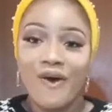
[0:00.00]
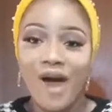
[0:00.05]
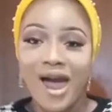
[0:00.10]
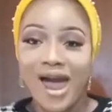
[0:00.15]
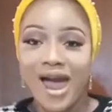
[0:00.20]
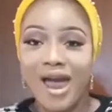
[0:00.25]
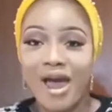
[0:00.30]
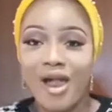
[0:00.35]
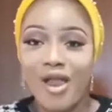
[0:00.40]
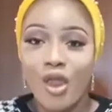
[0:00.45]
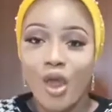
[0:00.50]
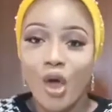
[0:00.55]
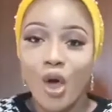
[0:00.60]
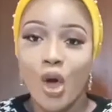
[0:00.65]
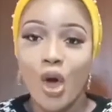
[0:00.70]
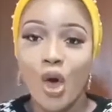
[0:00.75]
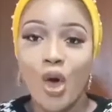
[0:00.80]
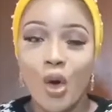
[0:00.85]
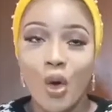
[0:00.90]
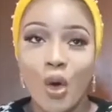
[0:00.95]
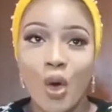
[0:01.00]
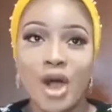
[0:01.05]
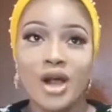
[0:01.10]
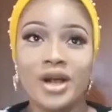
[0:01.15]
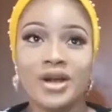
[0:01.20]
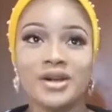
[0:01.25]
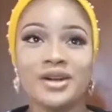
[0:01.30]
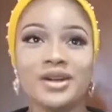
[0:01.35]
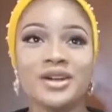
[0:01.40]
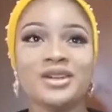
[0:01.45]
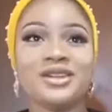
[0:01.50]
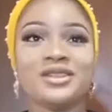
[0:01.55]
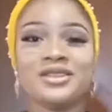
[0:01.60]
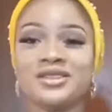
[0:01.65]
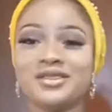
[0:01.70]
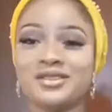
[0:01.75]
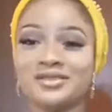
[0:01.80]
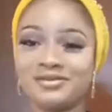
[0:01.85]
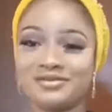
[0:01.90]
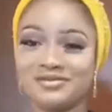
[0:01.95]
I don't know what you're talking about right now.
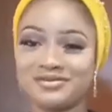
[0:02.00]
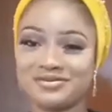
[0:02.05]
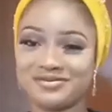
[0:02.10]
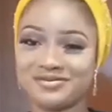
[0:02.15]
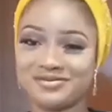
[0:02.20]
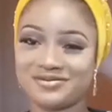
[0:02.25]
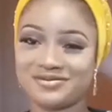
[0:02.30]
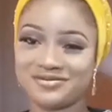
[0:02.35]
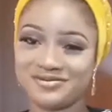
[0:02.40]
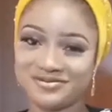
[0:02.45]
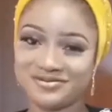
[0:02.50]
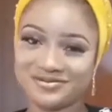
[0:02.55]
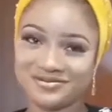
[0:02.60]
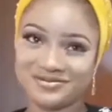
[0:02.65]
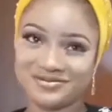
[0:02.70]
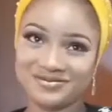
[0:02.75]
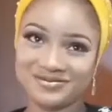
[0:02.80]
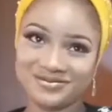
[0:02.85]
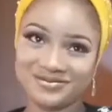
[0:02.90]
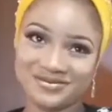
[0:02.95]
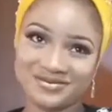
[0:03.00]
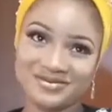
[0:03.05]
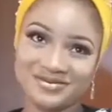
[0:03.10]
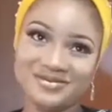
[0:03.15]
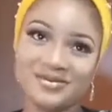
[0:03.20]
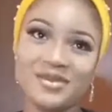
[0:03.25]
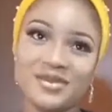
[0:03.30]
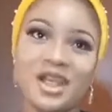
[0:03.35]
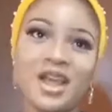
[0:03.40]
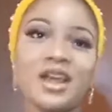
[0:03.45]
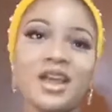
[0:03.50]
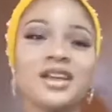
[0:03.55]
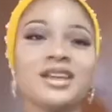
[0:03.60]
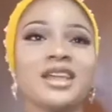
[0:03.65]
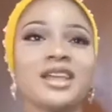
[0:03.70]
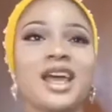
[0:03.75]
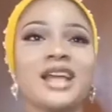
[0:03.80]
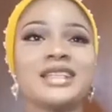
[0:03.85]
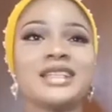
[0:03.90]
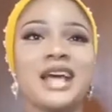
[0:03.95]
Like, seriously, when you're done,
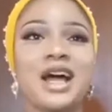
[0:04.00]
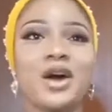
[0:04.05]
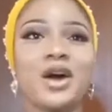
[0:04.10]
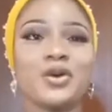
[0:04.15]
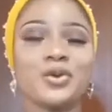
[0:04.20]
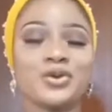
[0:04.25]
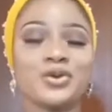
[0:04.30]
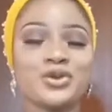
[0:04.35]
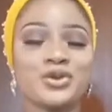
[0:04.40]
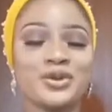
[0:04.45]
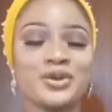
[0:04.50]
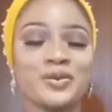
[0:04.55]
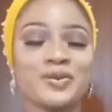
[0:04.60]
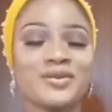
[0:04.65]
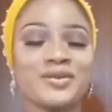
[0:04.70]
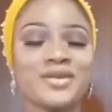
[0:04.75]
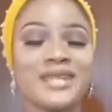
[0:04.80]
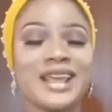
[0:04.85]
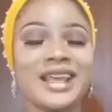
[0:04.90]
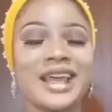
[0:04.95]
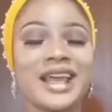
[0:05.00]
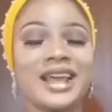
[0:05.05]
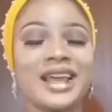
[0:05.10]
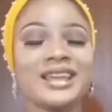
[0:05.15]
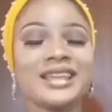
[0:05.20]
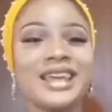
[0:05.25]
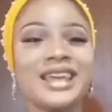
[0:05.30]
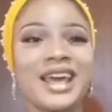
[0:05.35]
pack your things and leave.